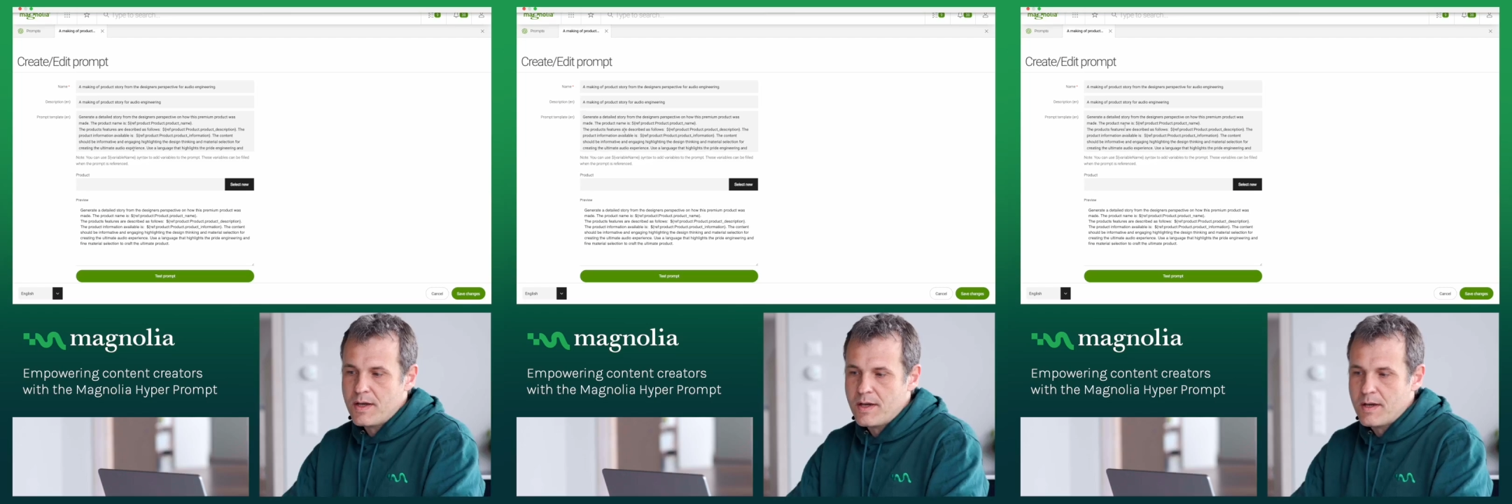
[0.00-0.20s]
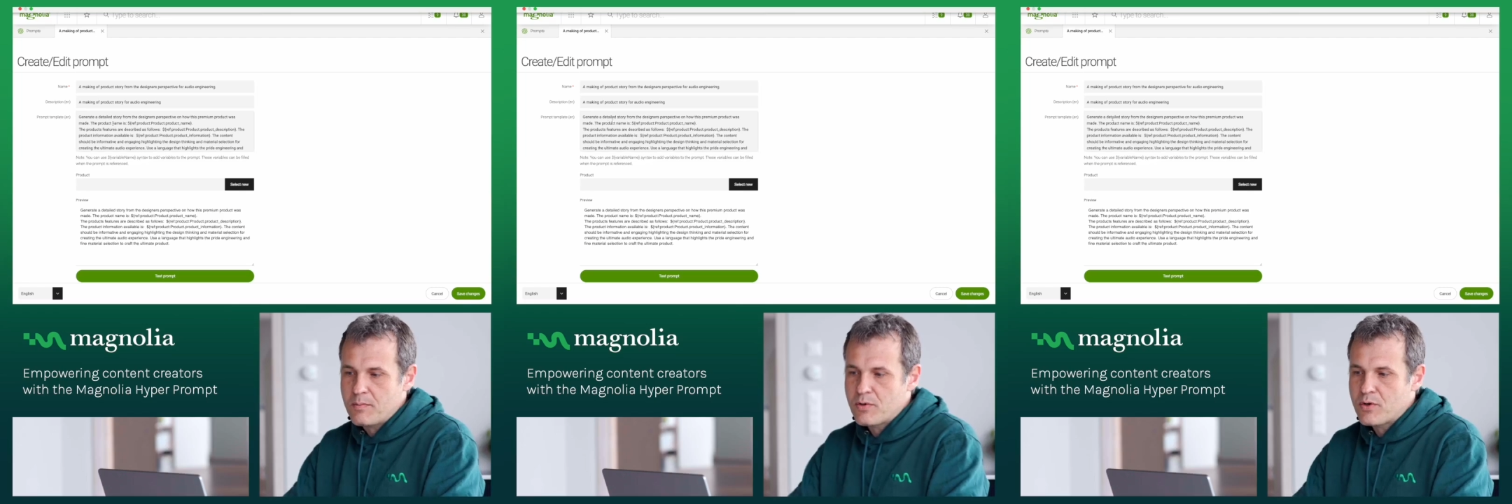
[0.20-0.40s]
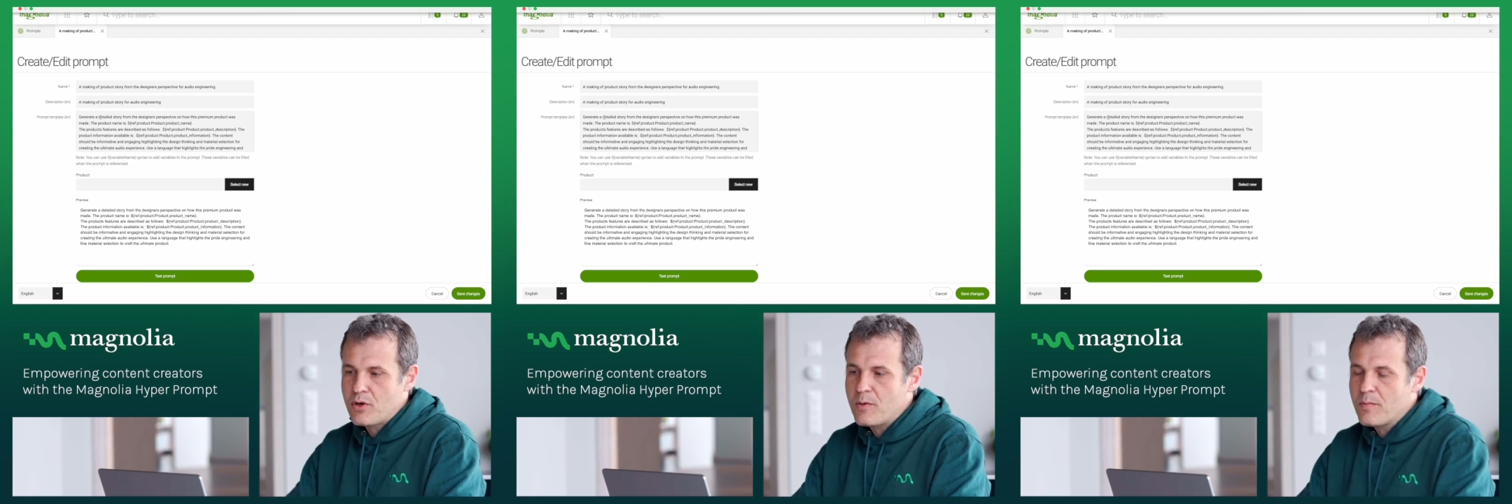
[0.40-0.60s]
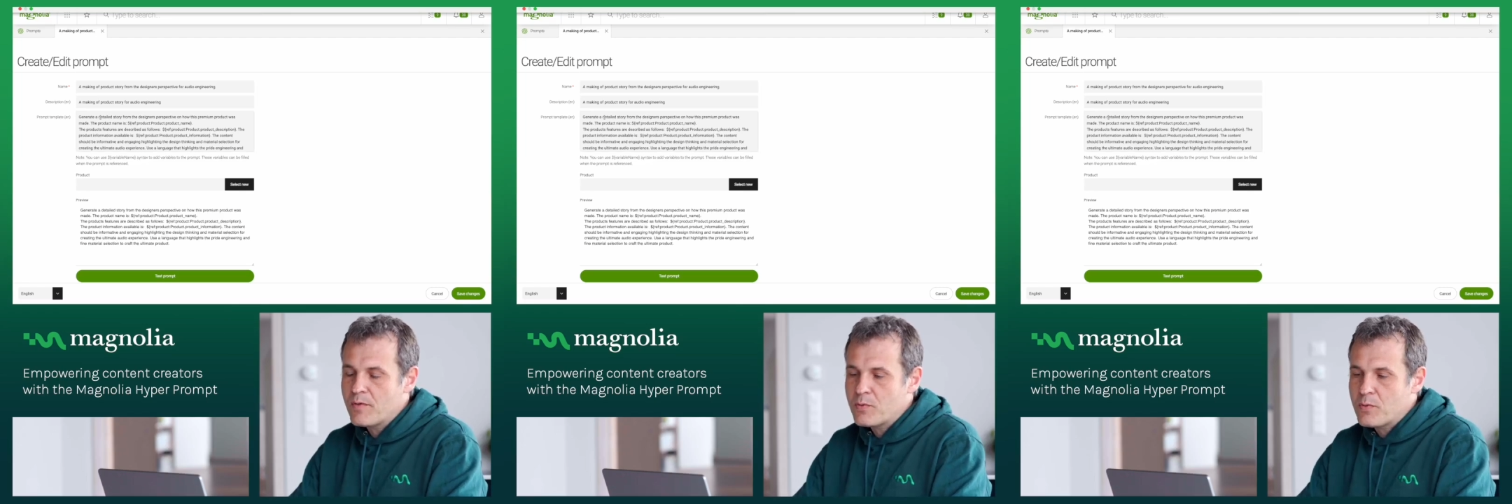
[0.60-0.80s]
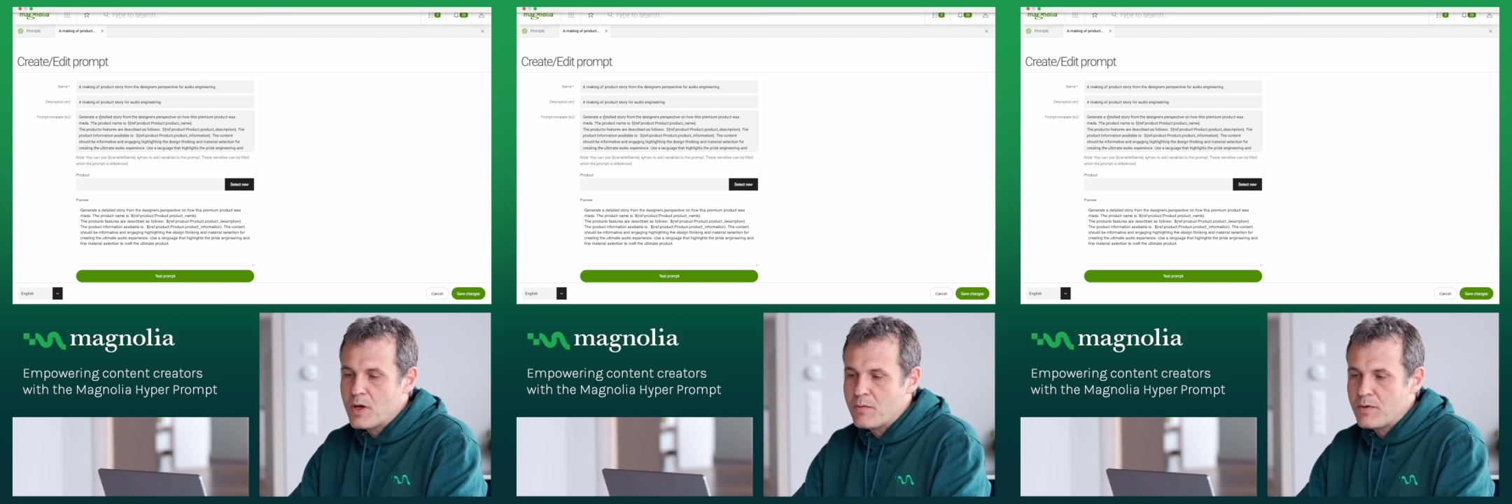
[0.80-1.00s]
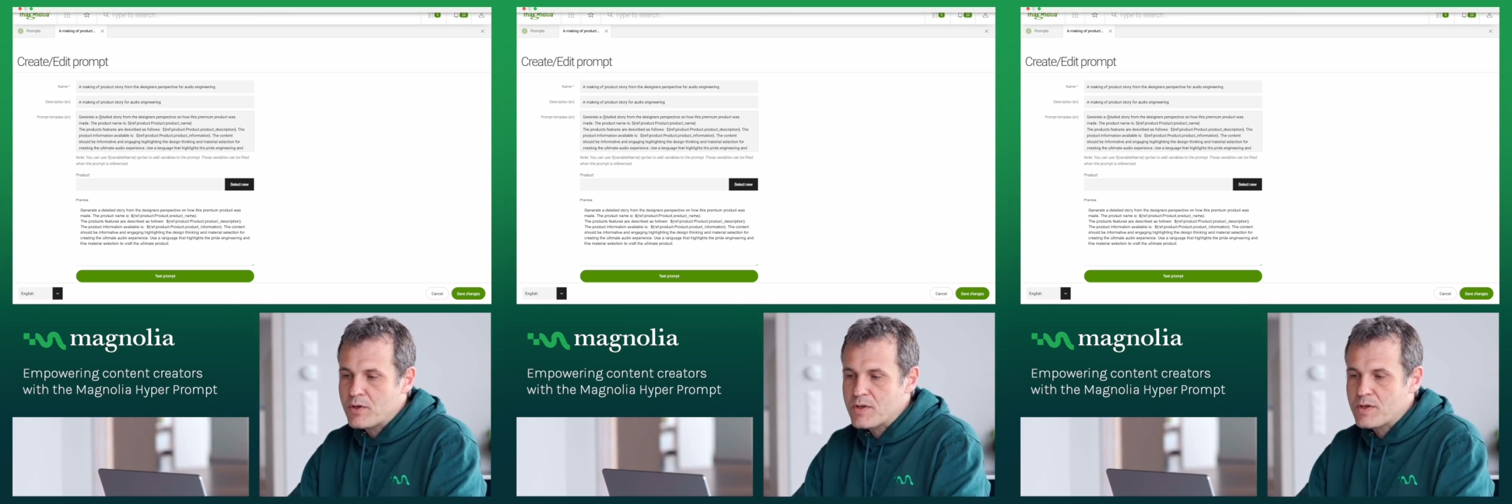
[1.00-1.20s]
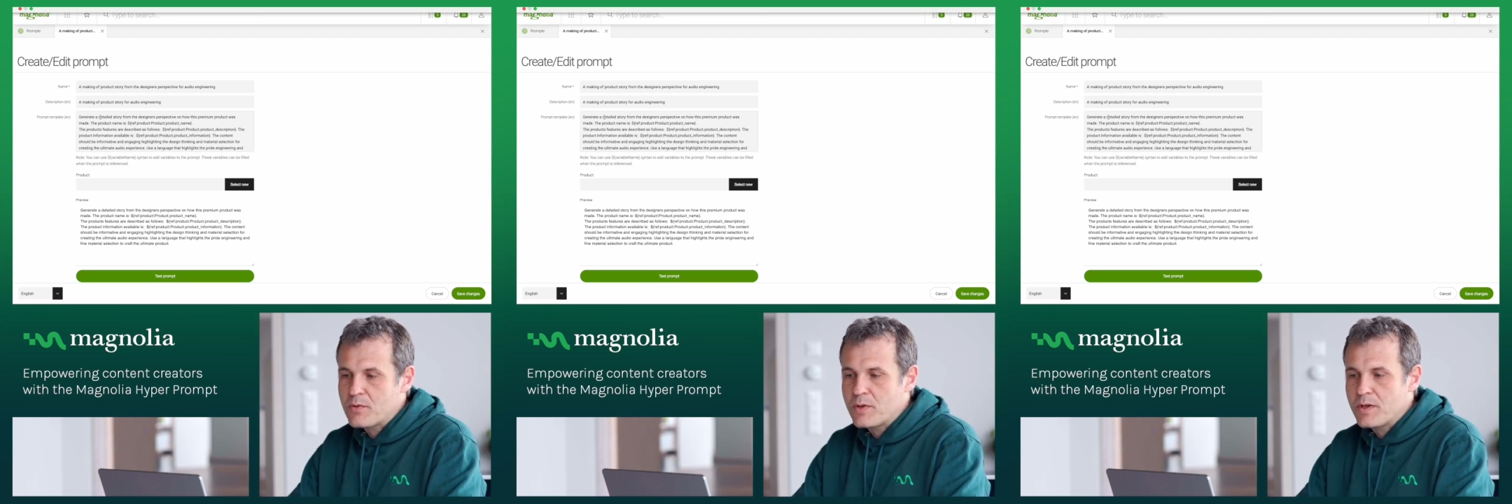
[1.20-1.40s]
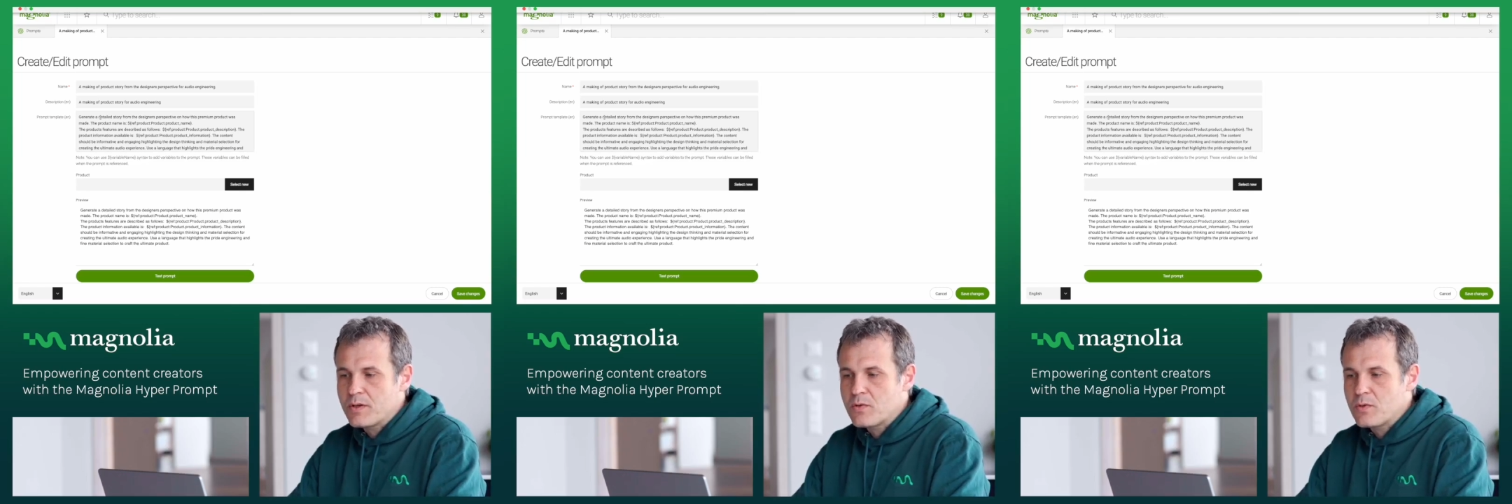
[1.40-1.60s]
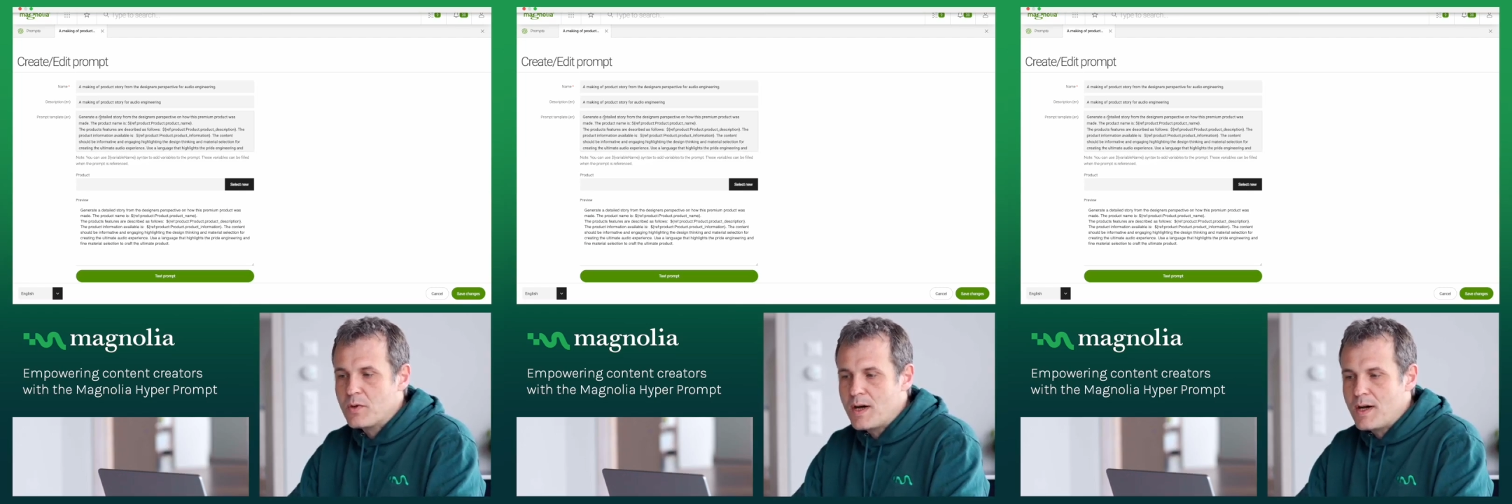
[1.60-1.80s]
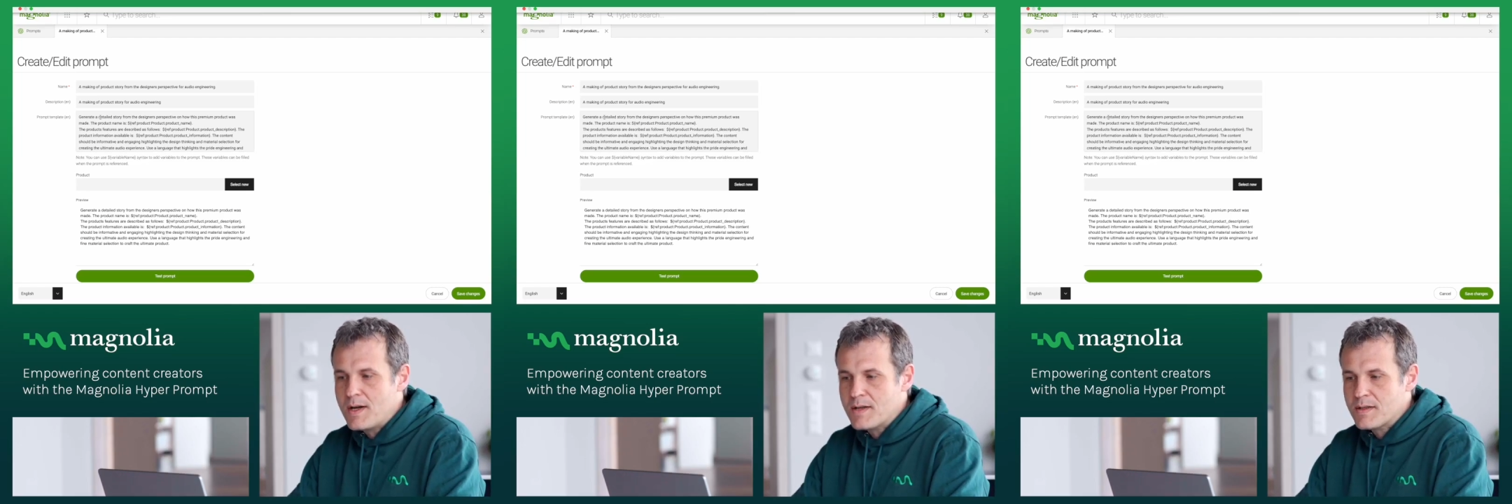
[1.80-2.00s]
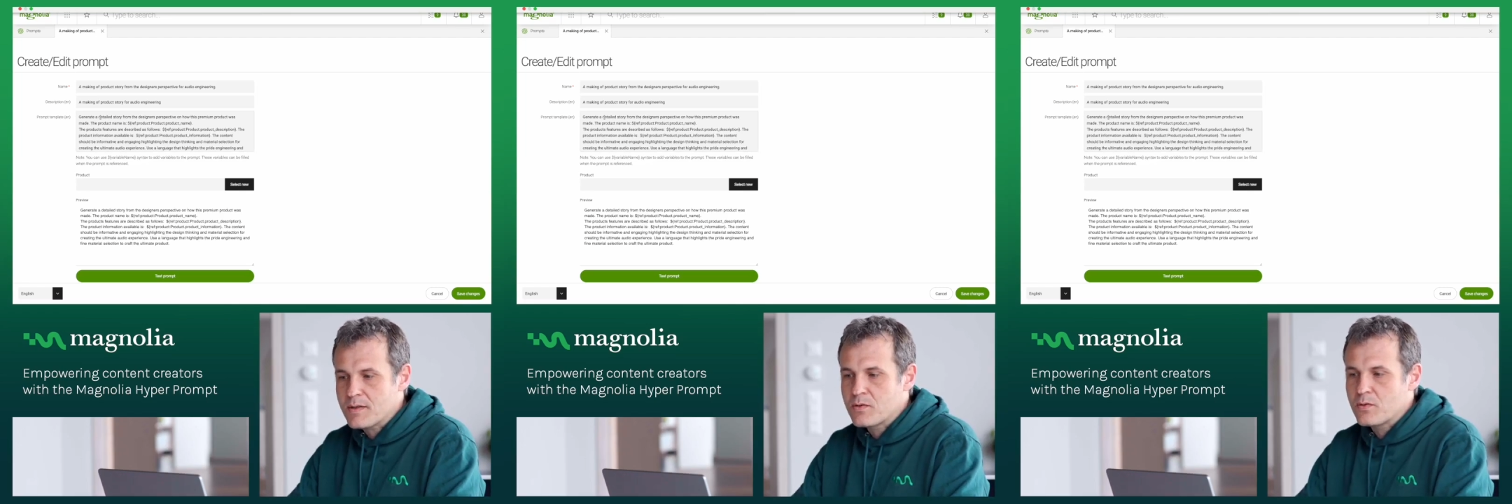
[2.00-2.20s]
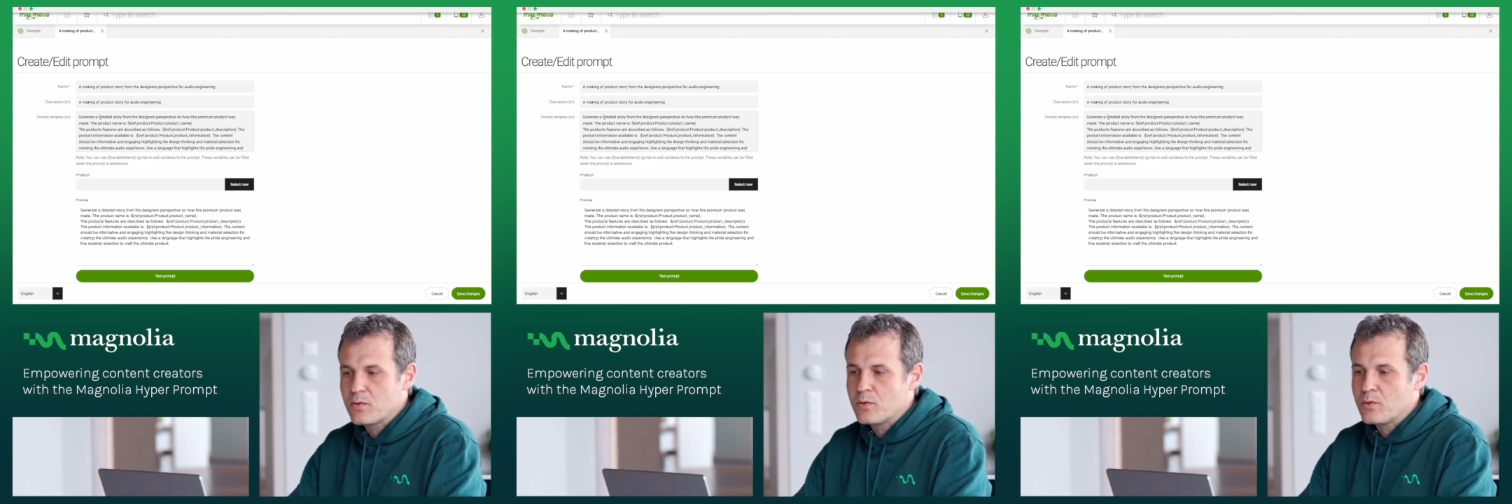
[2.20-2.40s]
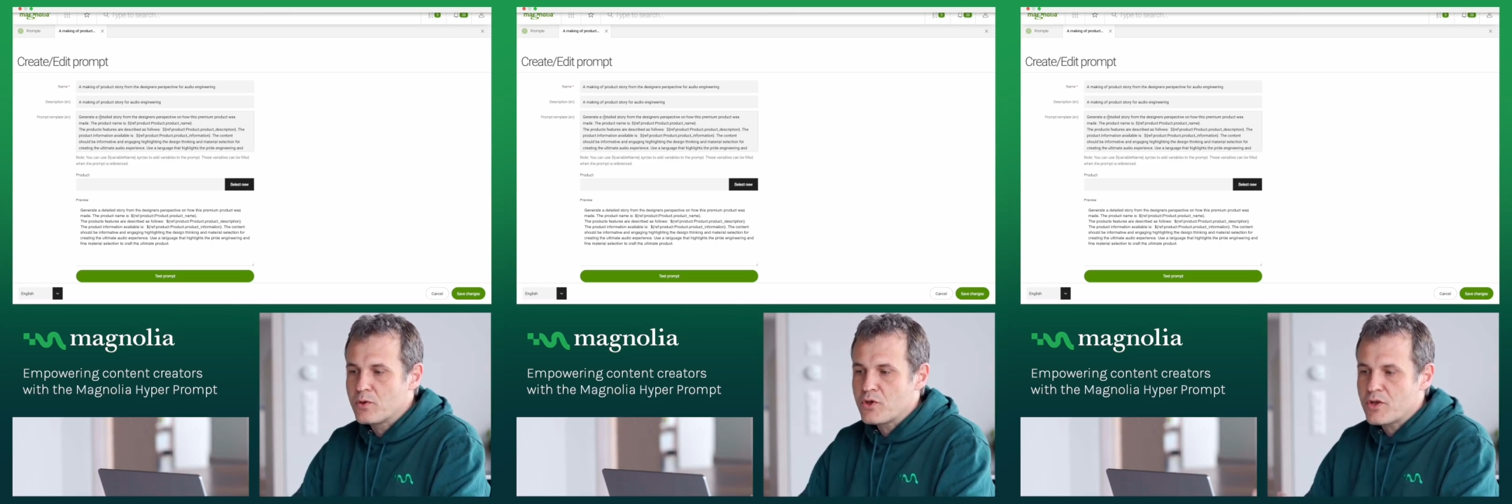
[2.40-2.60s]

a prompt where we're just going to ask to